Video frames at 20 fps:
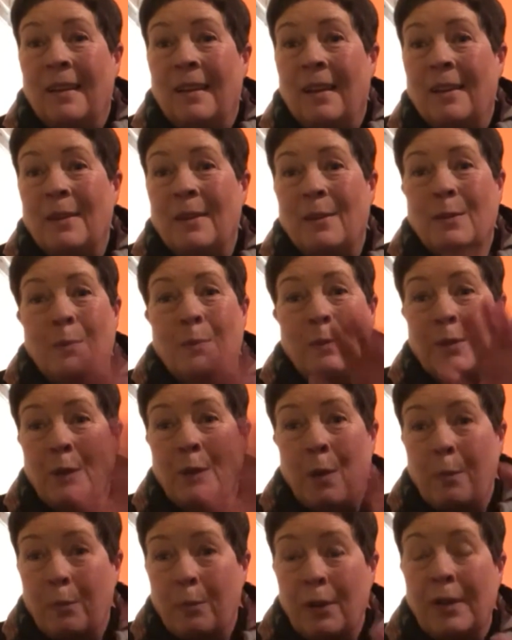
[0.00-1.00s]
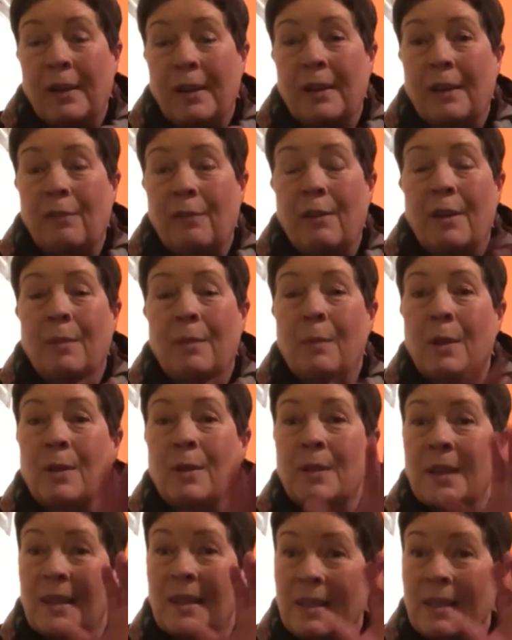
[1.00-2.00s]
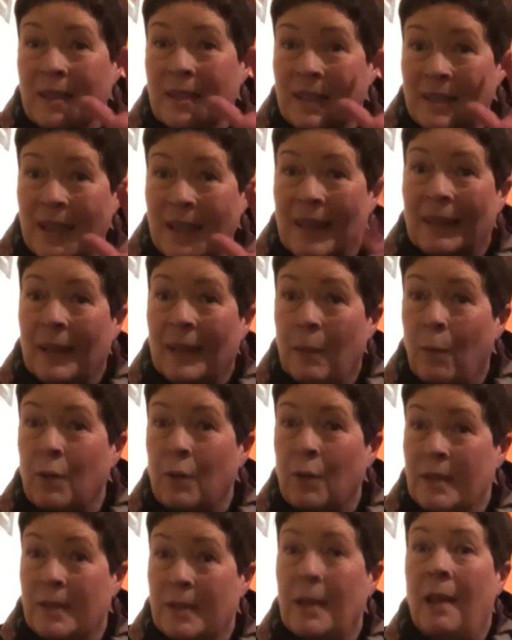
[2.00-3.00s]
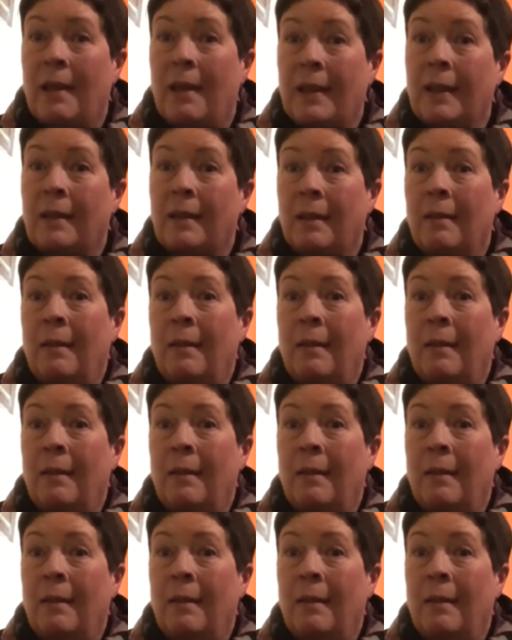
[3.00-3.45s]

it's so brilliantly written, because that is exactly what it's like